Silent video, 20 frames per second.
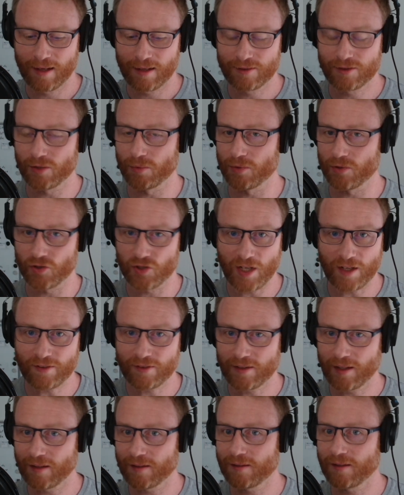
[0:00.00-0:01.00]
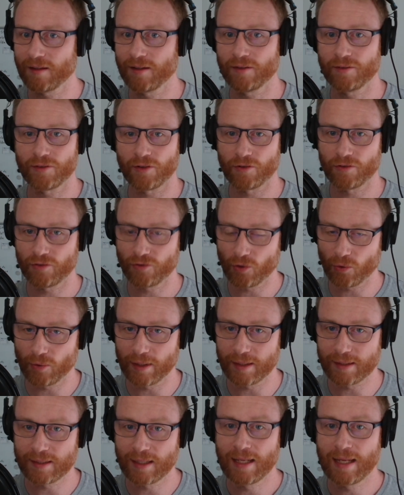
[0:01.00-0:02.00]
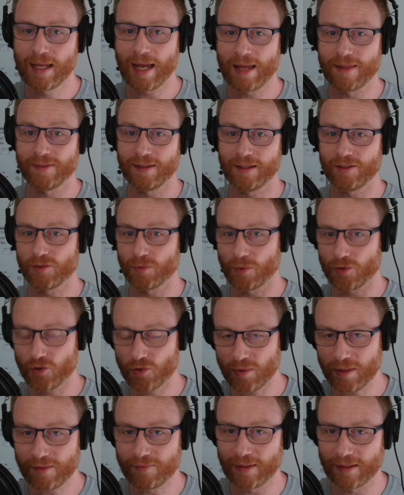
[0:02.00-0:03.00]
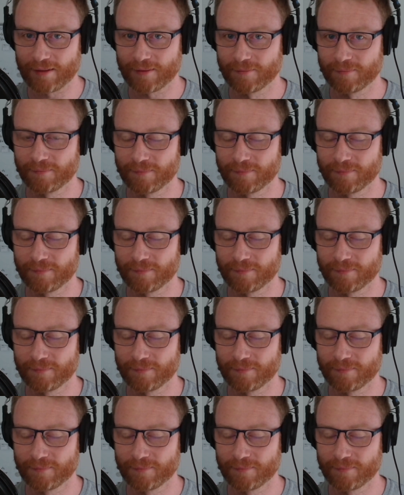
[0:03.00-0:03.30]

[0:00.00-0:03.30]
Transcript: to ingest it, to store it, and then to retrieve it.